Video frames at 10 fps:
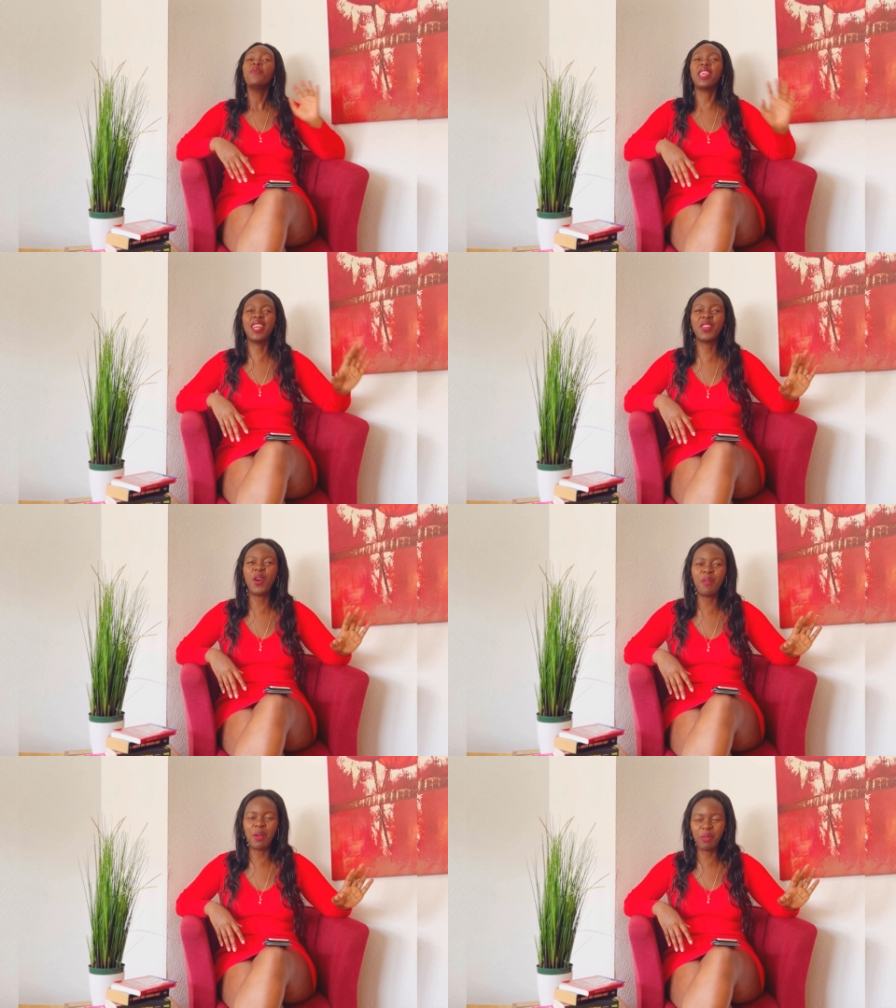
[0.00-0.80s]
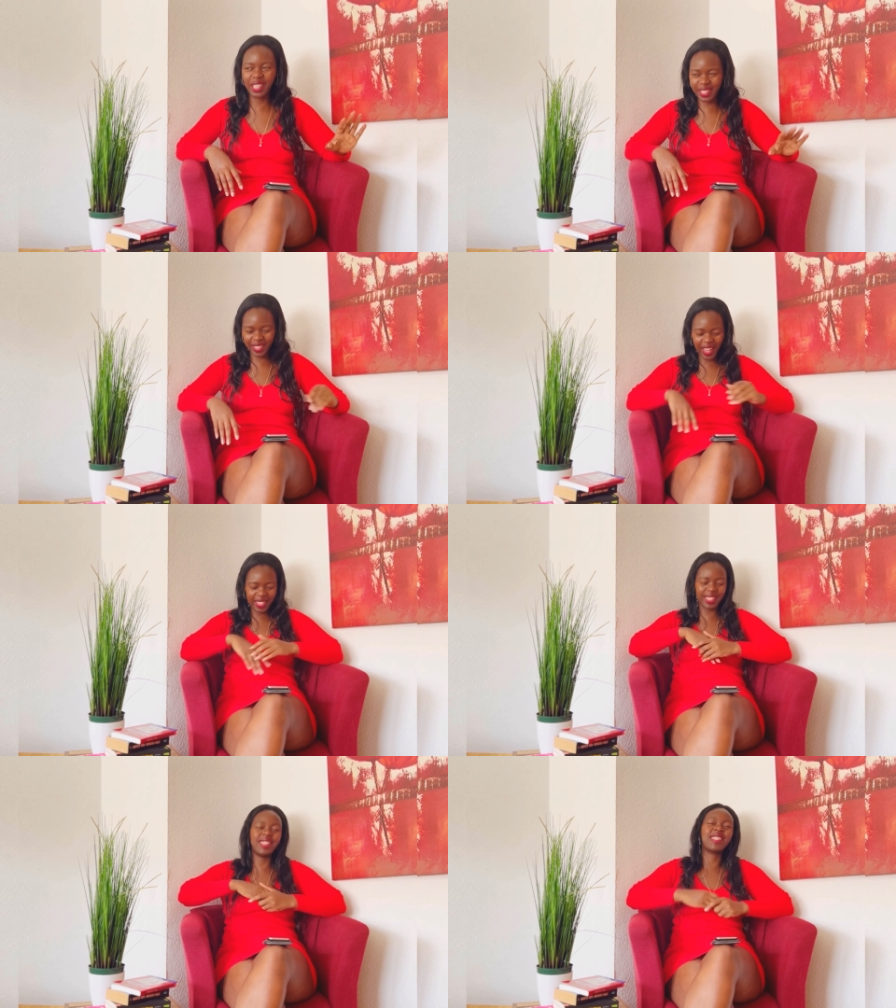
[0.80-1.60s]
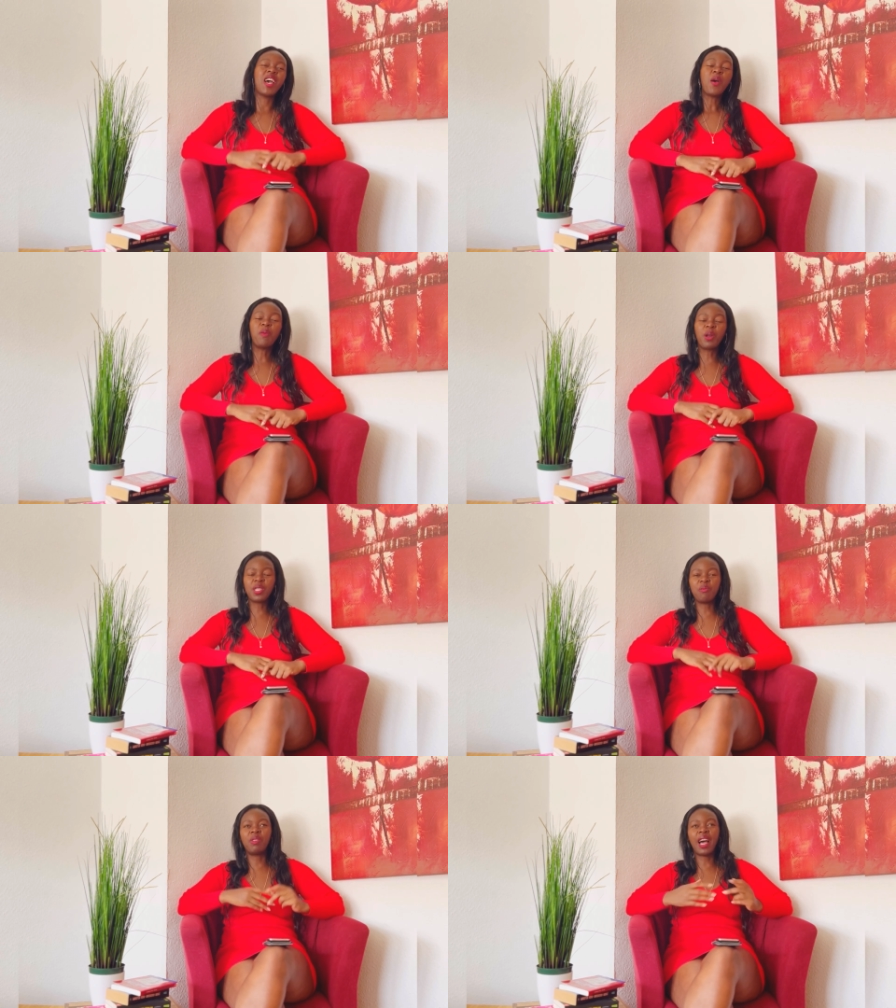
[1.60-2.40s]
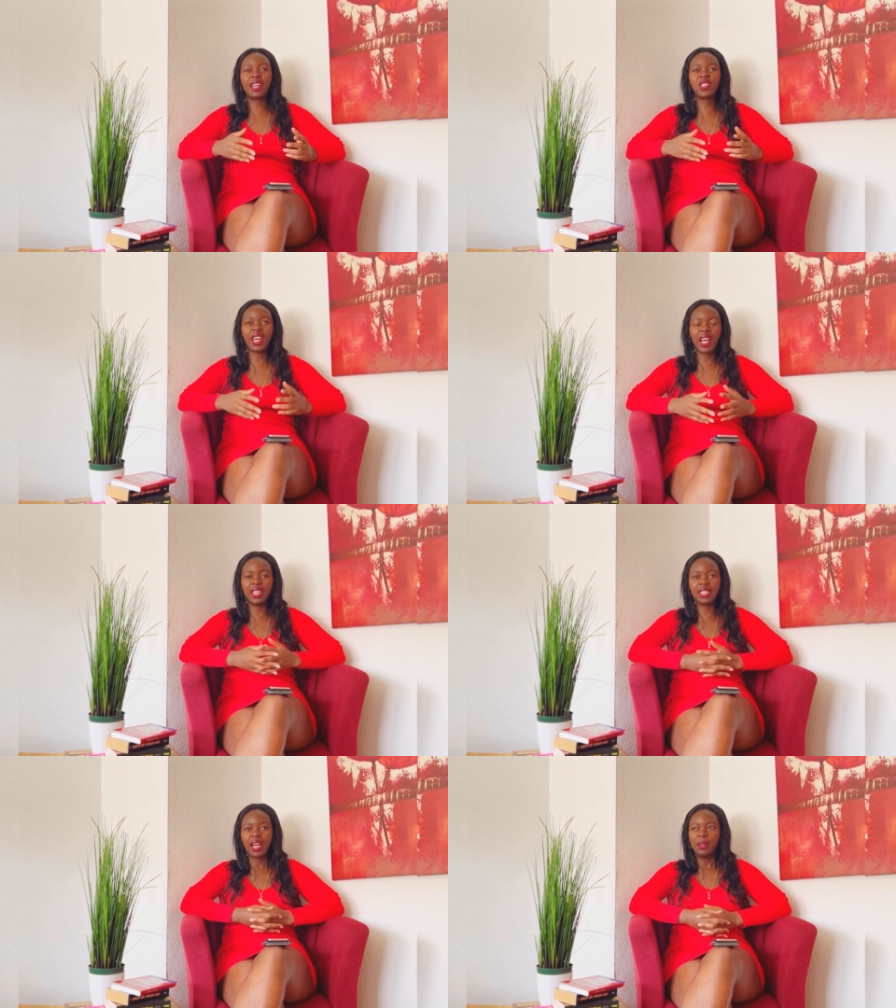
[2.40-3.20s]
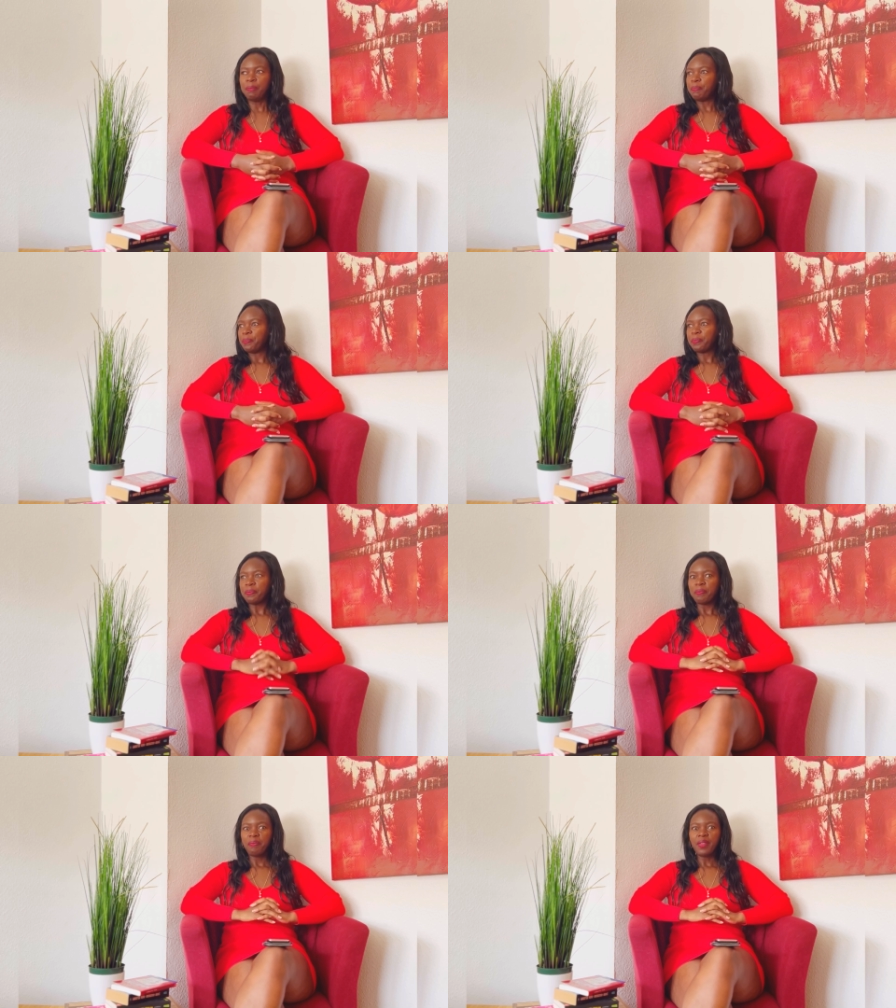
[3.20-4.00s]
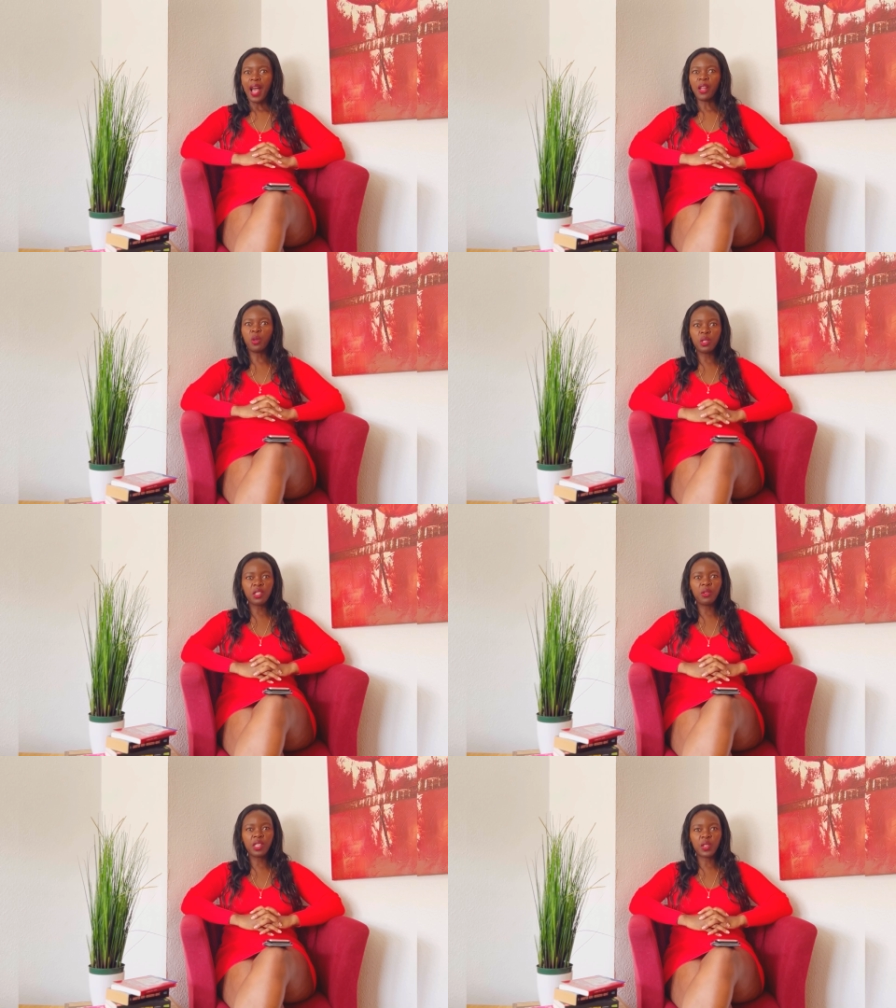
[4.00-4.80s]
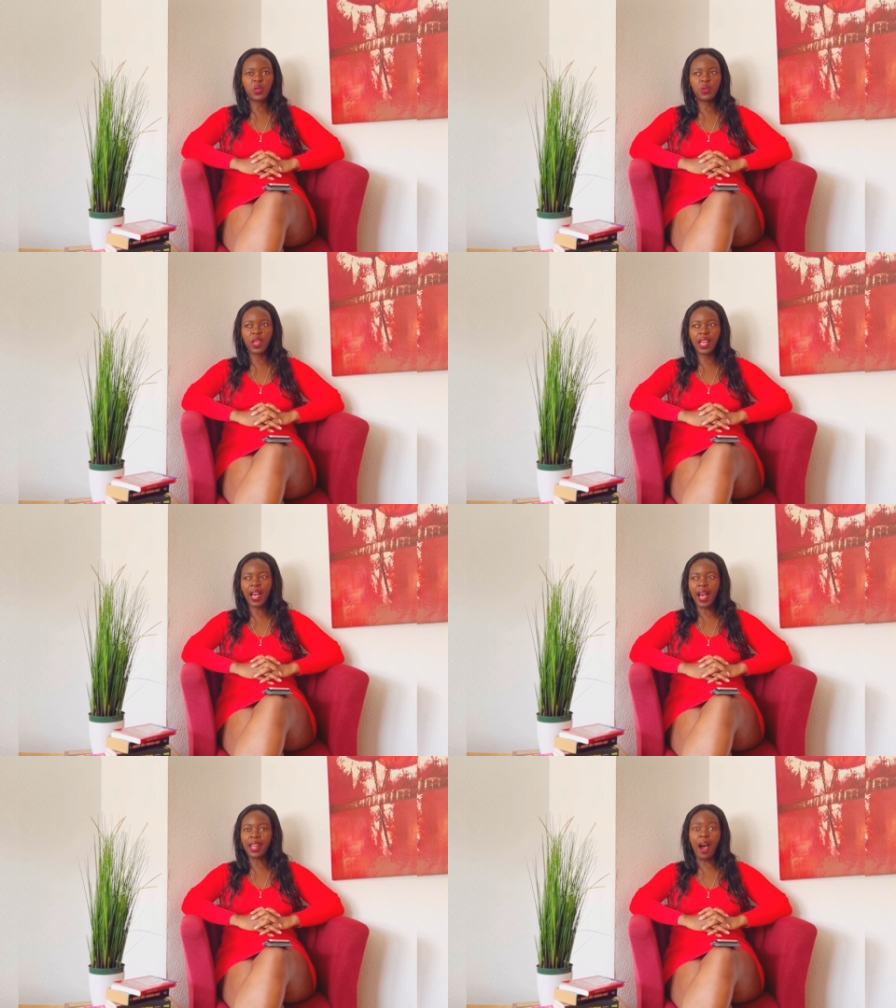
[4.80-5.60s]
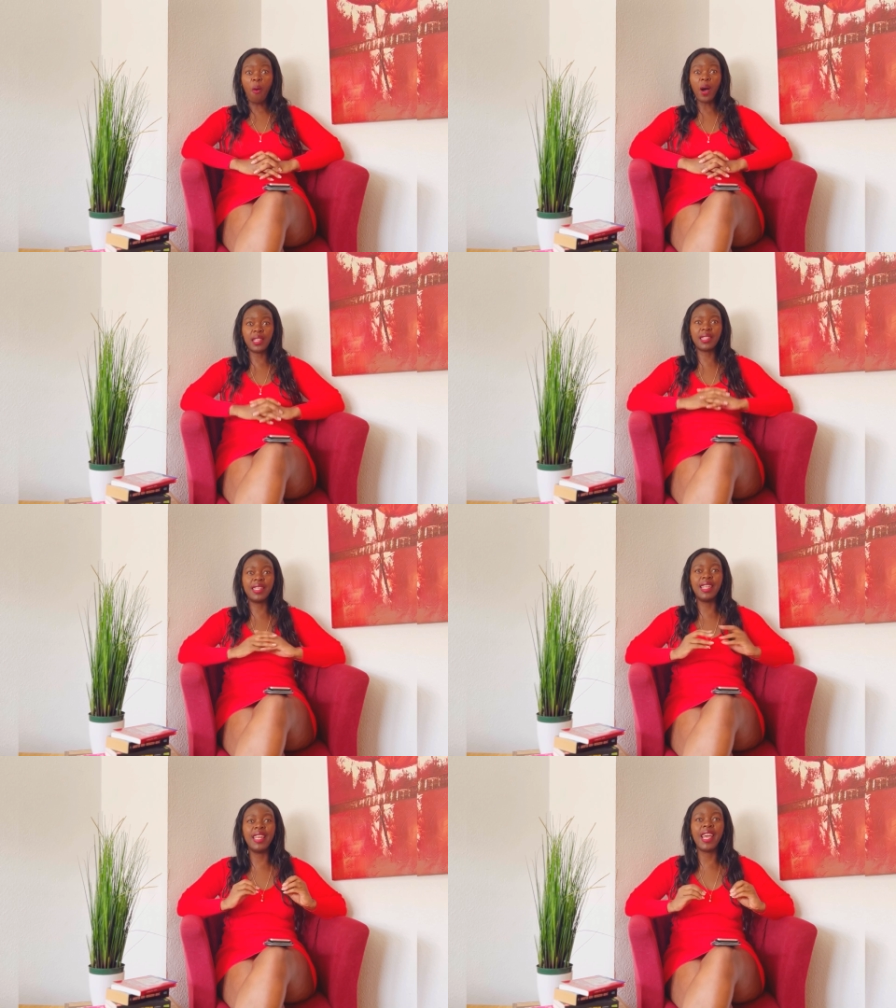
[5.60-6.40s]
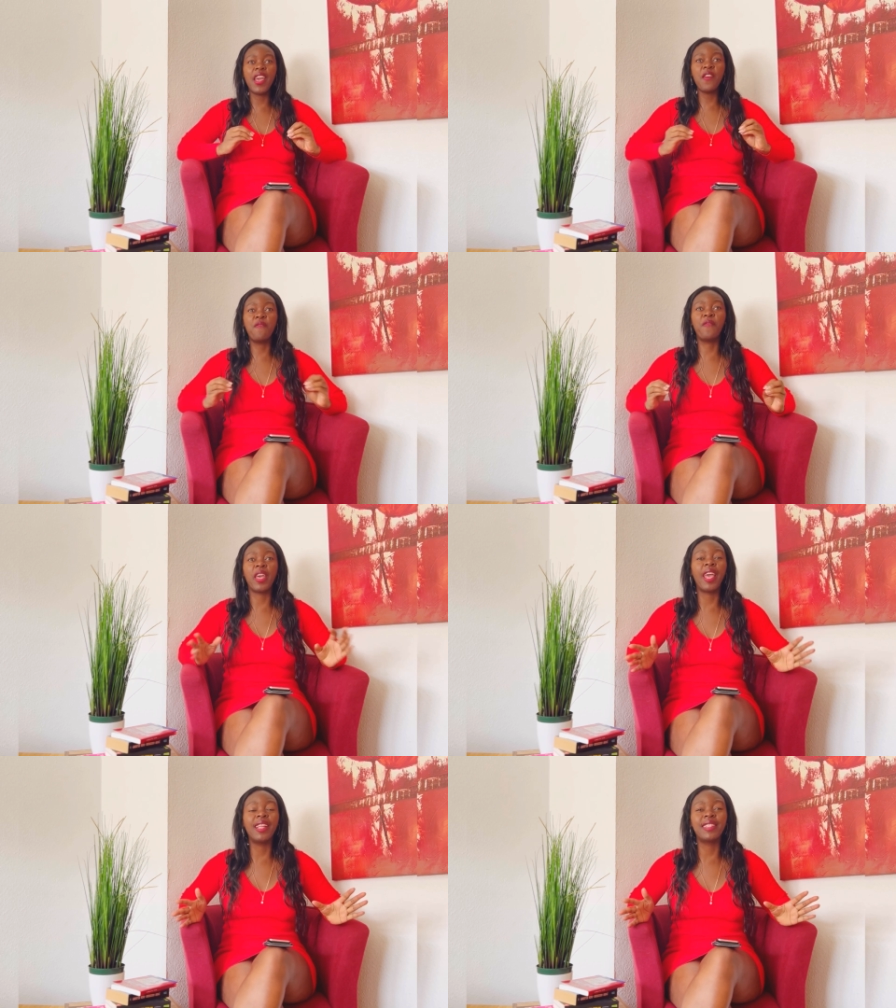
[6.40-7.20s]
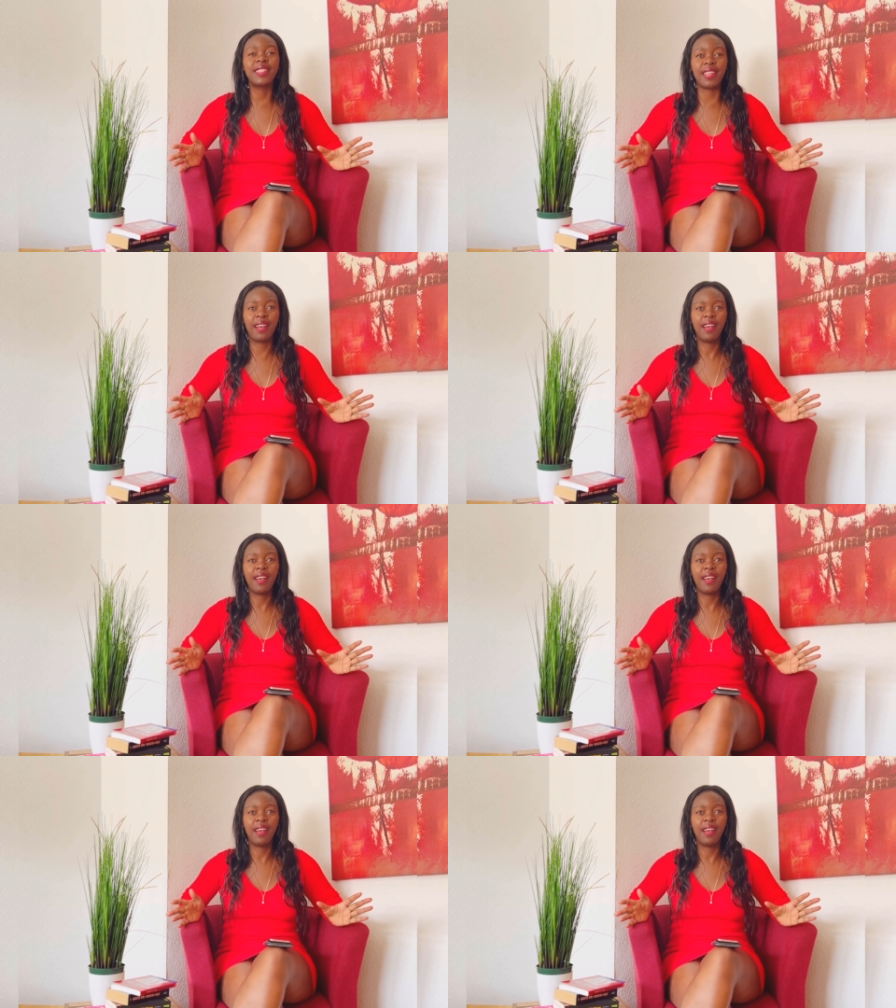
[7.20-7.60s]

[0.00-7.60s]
ignore my British accent, because a black child had gotten on the swing, and I was livid.